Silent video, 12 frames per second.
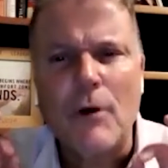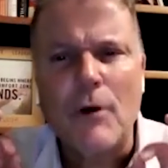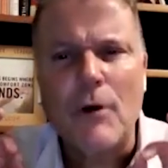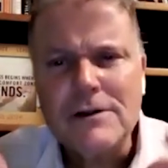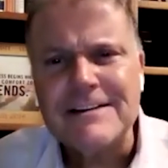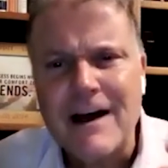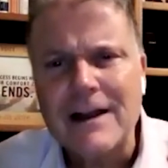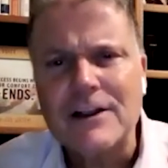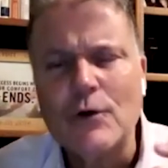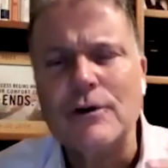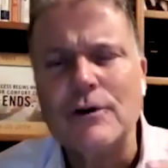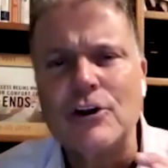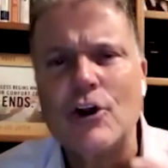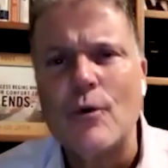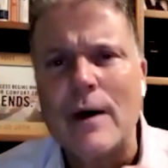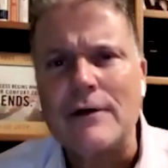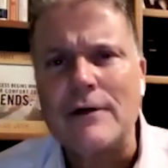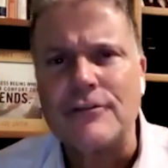Paul's not going to
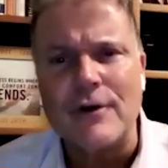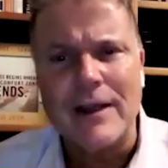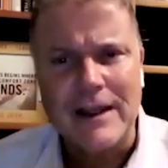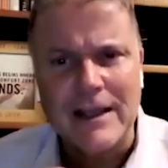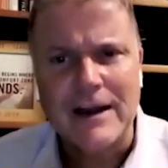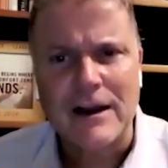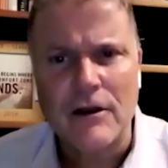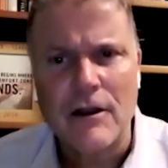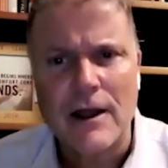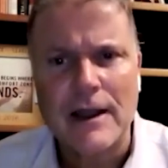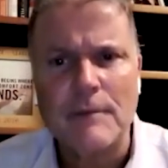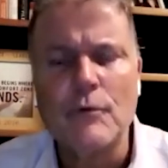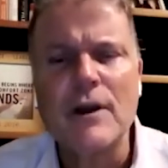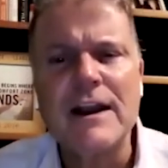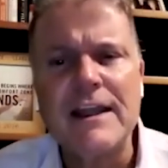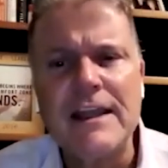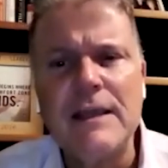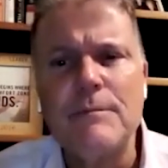go out there and get a client. We're
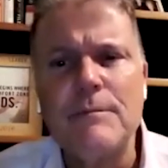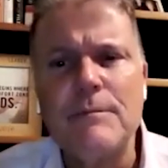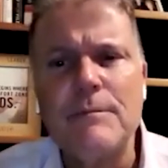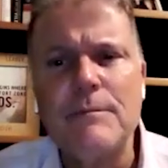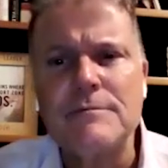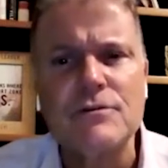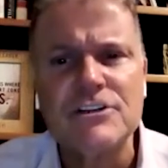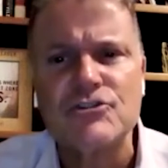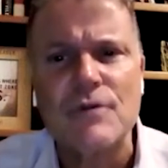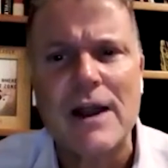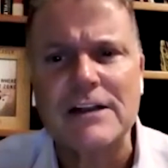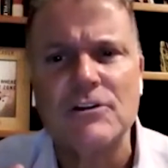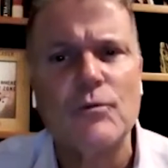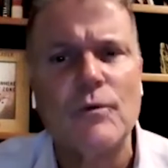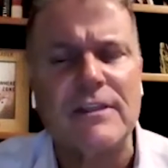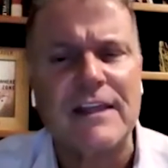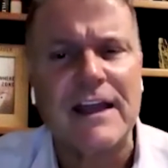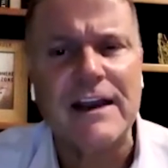going to keep him so
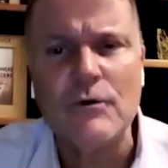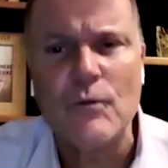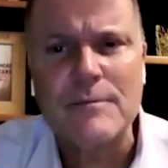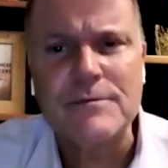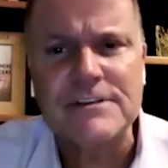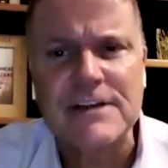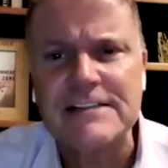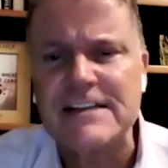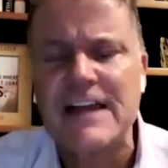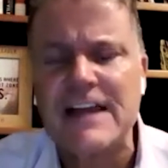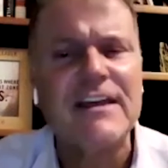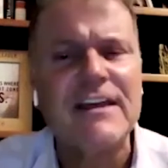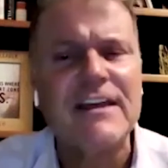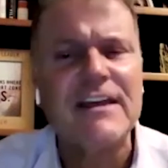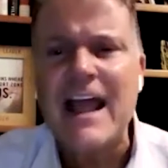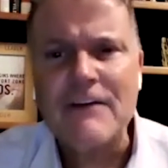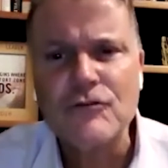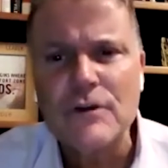distracted with getting websites. And then
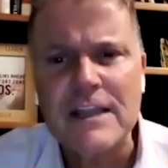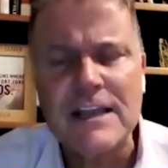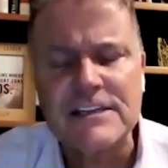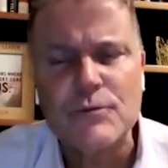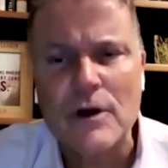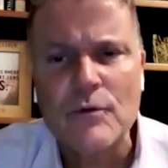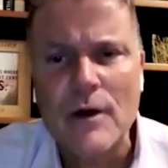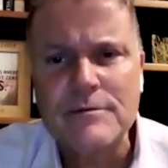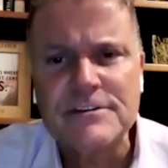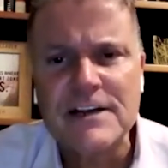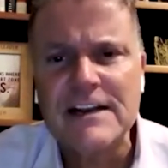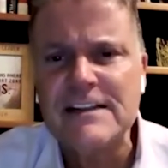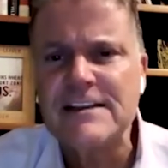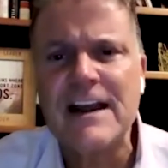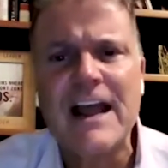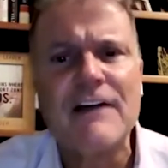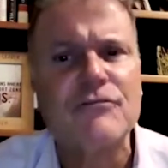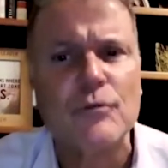after he gets one website, he's
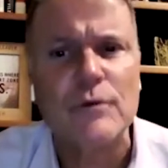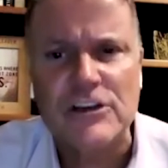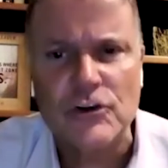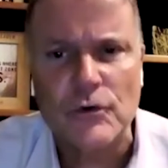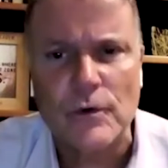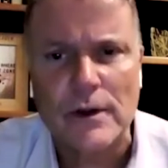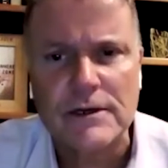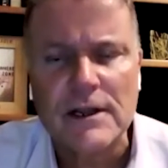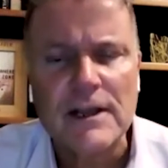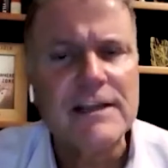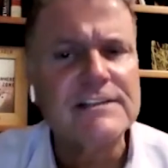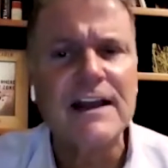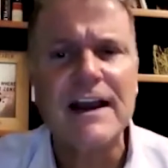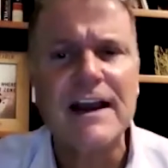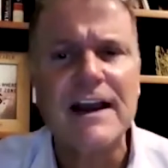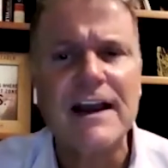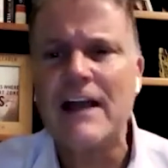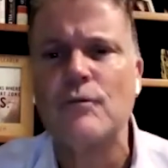going to have to redo it. He's going
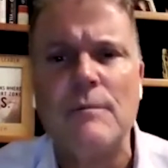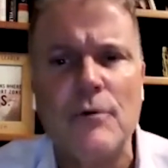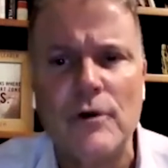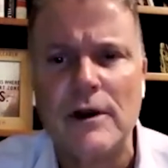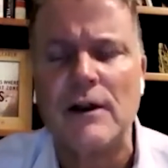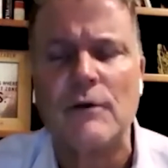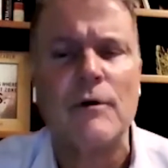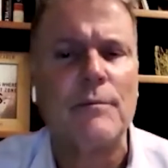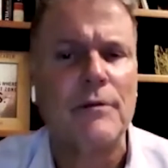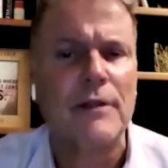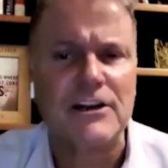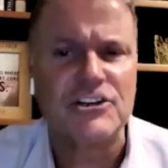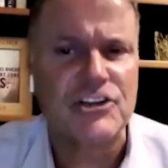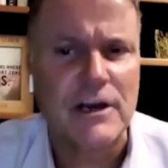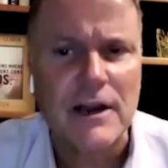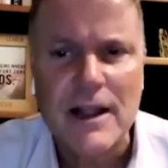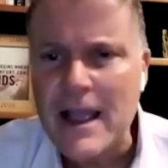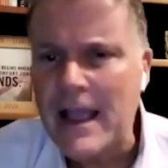to have to reboot it and replenish
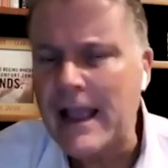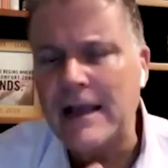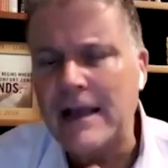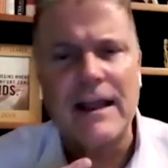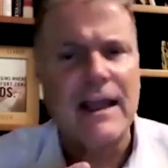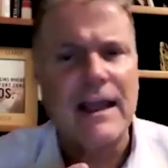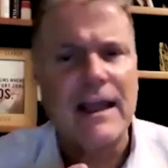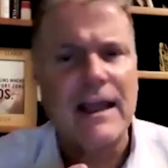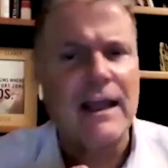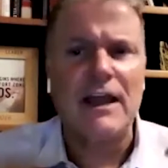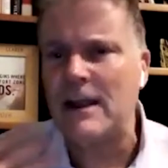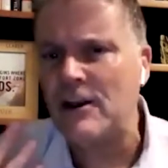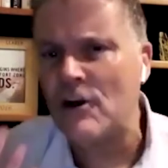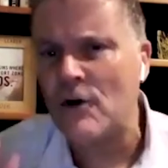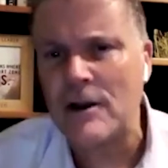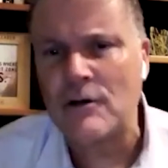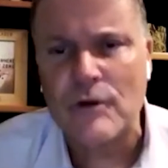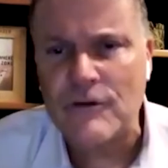it
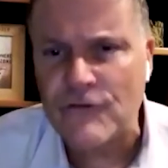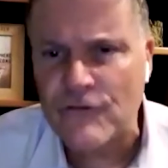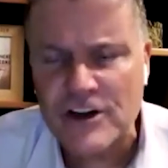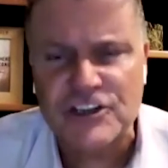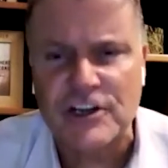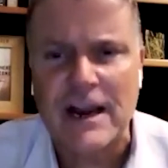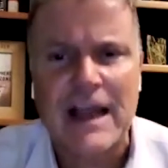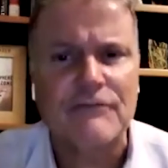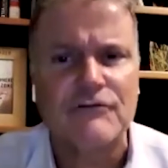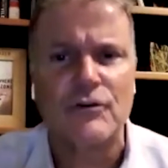and refresh it